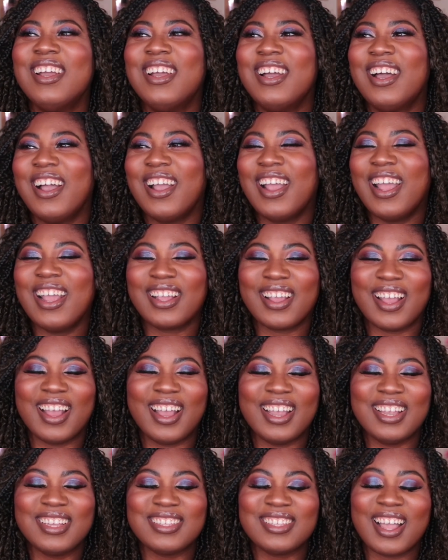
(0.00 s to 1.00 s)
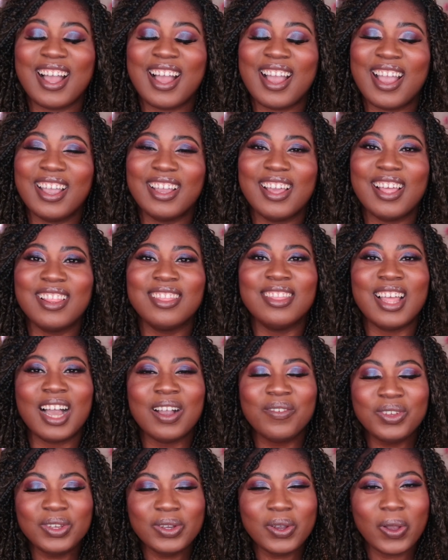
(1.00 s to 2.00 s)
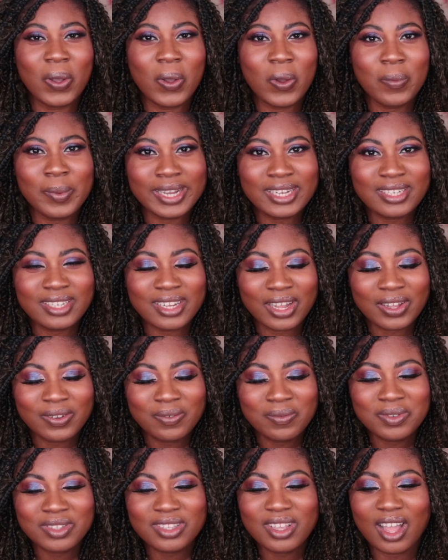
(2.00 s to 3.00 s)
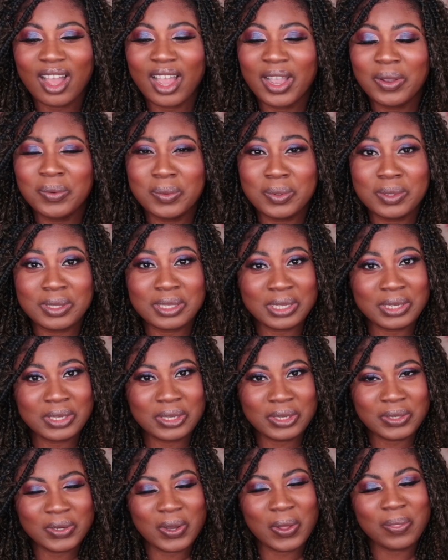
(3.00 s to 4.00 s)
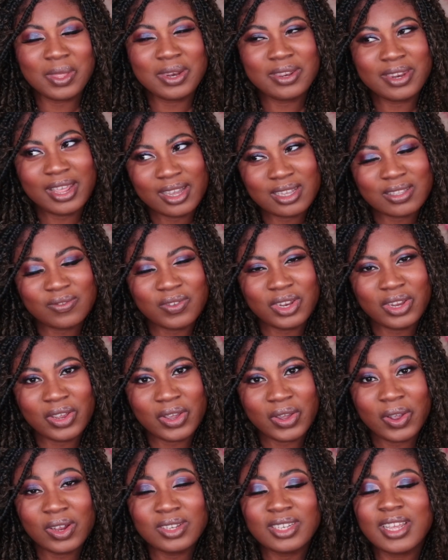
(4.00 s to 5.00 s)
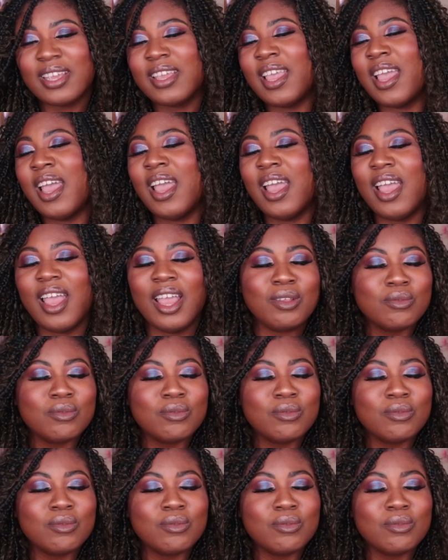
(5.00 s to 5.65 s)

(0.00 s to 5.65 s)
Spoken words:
Alright guys, I love you all my doves. I will see you on the next video. Take care.